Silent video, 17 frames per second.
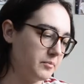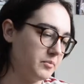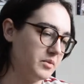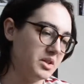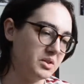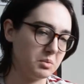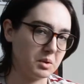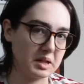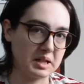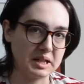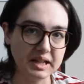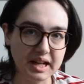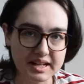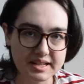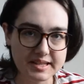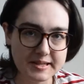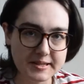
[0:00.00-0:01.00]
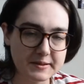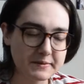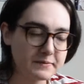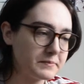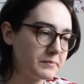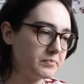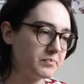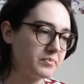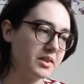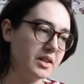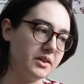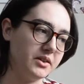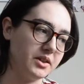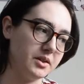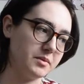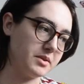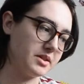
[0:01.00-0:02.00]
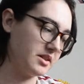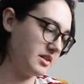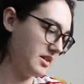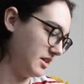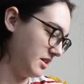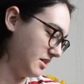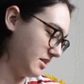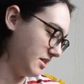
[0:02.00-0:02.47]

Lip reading: He's working class. You know, he